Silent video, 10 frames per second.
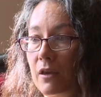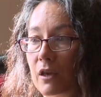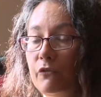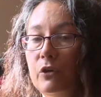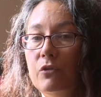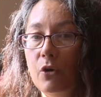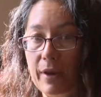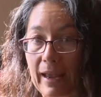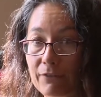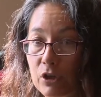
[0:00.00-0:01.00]
If you don't
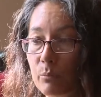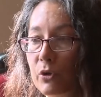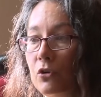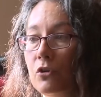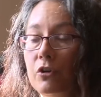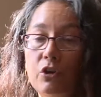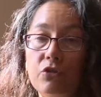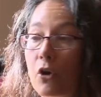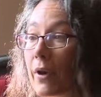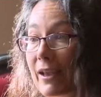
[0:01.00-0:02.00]
have a computer or you
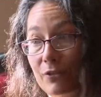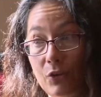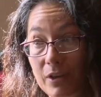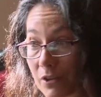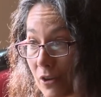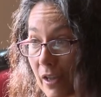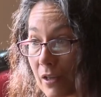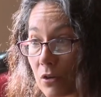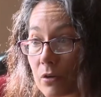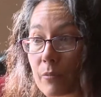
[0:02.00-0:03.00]
don't have good
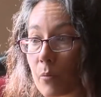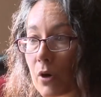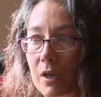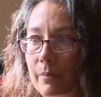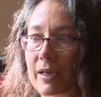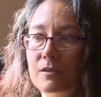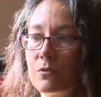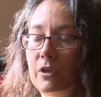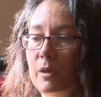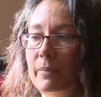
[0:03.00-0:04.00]
internet or the broadband's
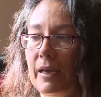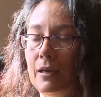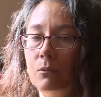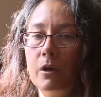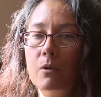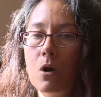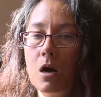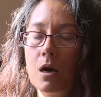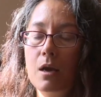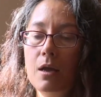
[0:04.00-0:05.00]
really bad where you
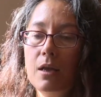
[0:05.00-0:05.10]
are,